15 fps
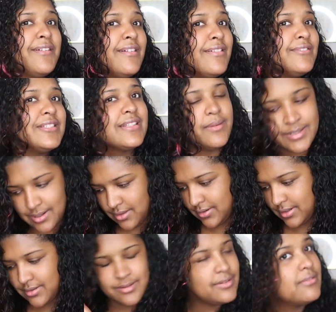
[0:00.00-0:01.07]
And the
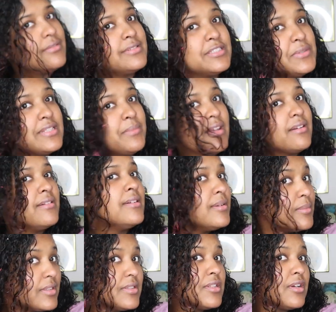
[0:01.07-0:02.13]
coloring, something.
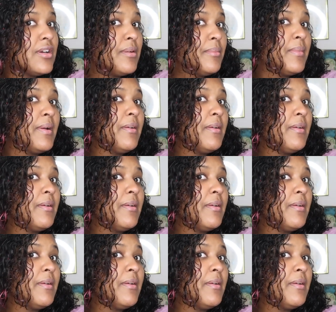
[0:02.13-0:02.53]
Start at